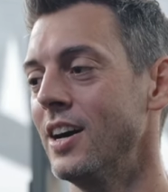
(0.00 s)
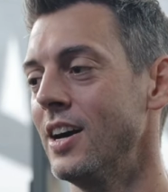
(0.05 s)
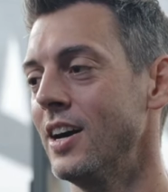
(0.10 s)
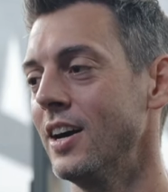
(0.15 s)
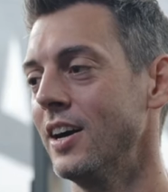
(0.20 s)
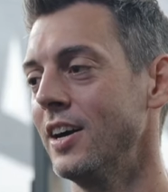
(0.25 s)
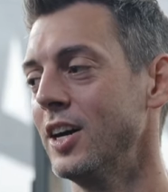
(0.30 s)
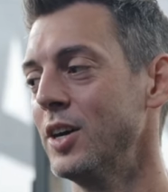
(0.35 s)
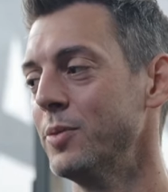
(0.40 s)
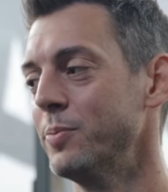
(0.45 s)

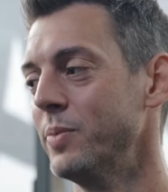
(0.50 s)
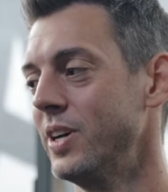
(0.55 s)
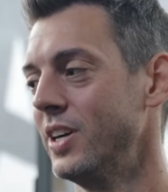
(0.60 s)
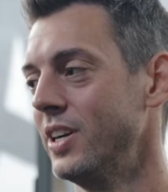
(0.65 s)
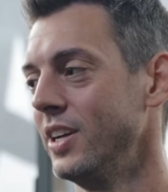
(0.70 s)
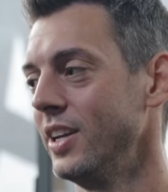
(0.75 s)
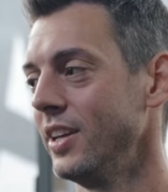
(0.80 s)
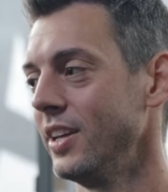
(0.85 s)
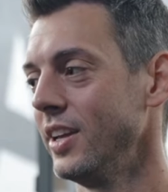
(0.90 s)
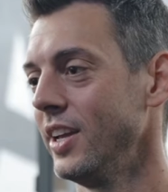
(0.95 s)
Um,
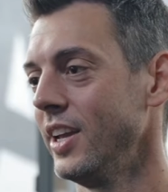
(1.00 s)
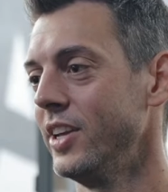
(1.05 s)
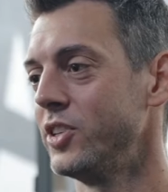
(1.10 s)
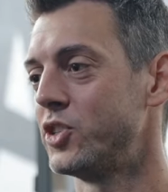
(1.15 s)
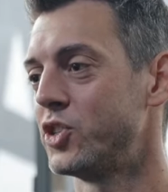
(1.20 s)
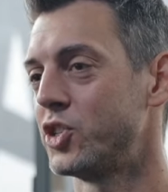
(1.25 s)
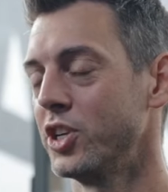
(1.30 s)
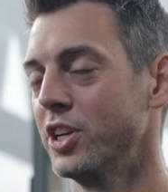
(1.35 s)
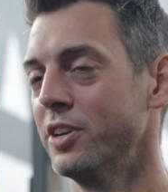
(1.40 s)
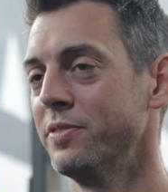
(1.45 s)
it
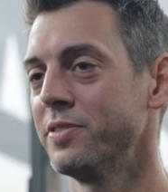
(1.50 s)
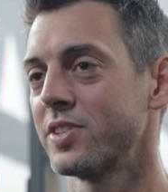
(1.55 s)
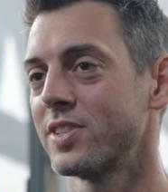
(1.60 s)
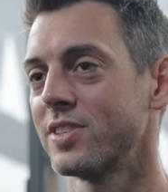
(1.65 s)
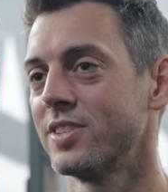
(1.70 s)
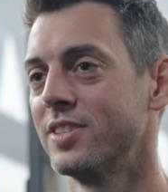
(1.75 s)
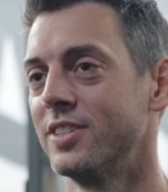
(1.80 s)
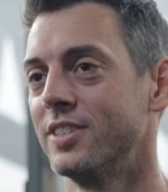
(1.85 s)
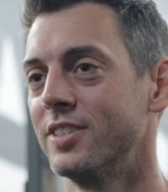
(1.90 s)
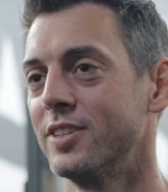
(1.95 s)

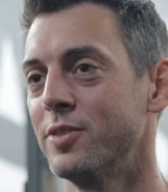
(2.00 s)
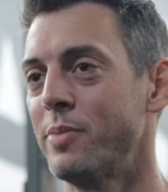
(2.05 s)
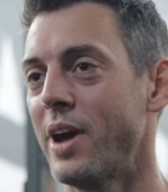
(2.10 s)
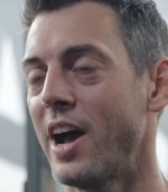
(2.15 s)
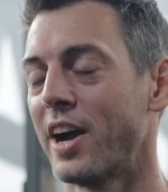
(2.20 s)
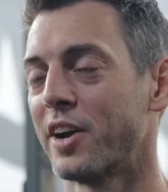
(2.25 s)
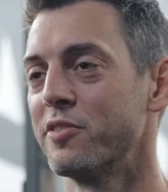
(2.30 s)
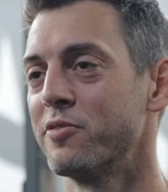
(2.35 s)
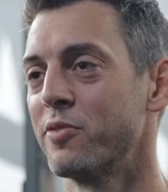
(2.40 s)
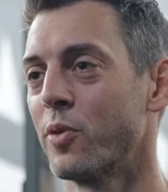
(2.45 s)
shifts
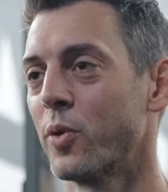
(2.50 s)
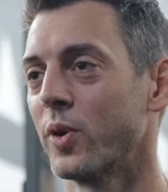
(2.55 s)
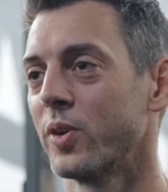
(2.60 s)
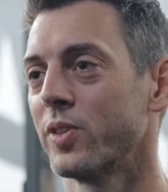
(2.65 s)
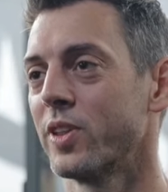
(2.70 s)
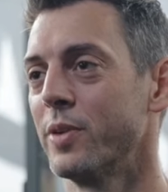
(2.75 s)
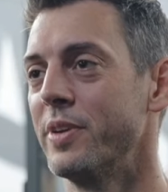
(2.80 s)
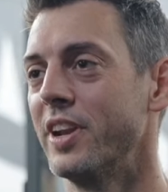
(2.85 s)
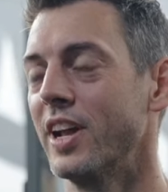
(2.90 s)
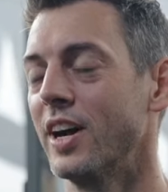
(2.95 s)
back and
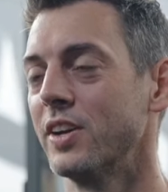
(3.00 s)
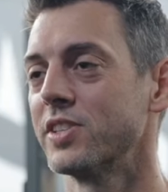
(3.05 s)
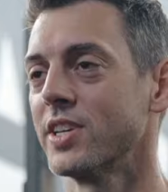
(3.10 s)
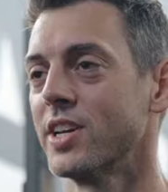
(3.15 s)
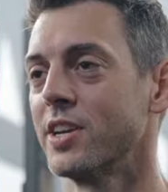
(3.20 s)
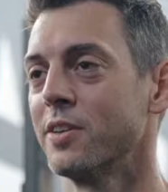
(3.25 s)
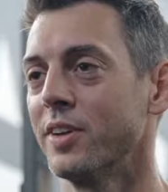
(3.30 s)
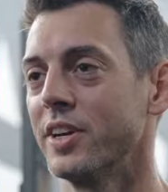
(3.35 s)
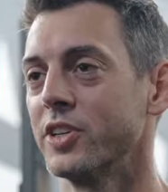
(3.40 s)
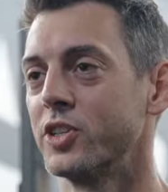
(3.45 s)
forth. I mean,
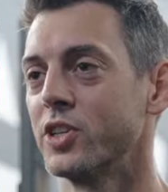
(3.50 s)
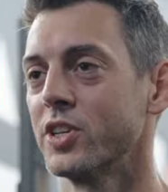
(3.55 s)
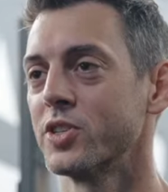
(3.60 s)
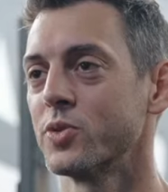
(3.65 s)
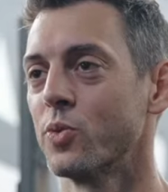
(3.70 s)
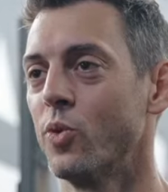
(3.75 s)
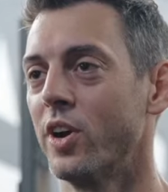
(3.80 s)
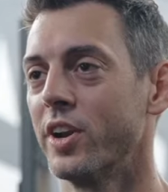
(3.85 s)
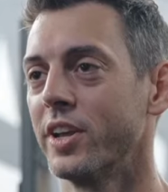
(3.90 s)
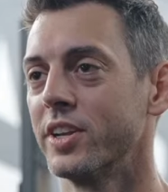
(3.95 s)
outside of like
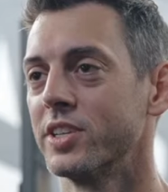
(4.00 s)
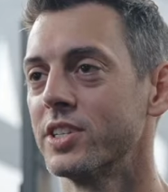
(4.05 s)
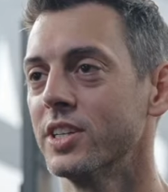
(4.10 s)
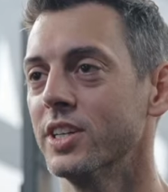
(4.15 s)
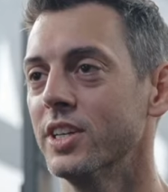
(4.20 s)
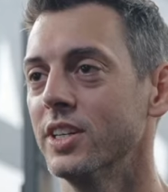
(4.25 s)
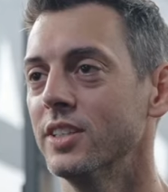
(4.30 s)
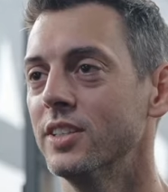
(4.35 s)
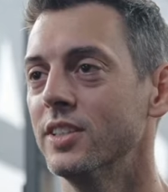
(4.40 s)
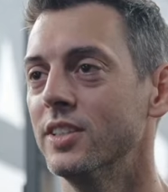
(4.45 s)
just wanting
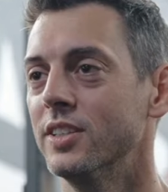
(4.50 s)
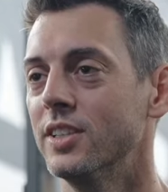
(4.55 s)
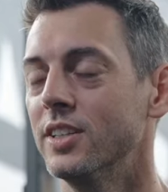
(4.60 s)
to